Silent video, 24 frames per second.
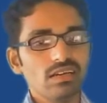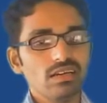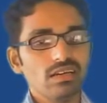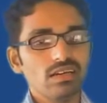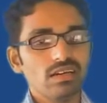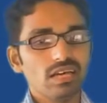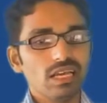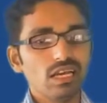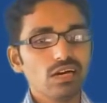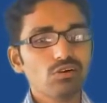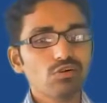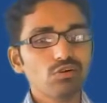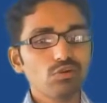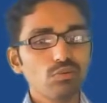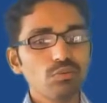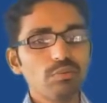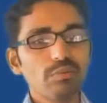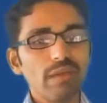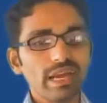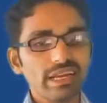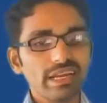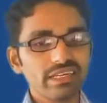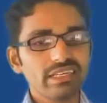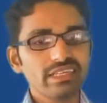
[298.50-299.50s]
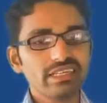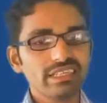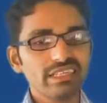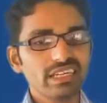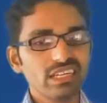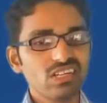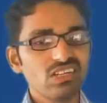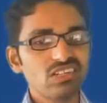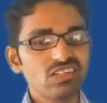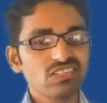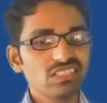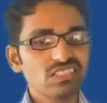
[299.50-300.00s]
electromagnetic
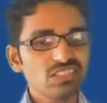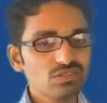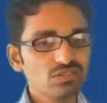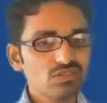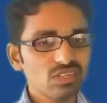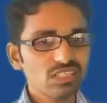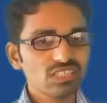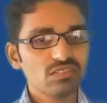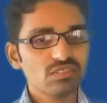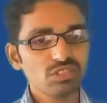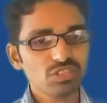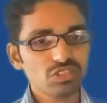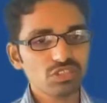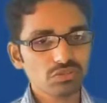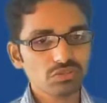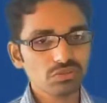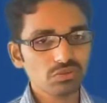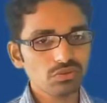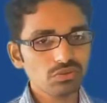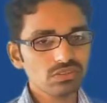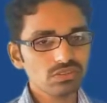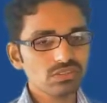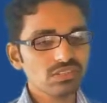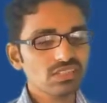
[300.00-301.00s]
energy is going to be stored.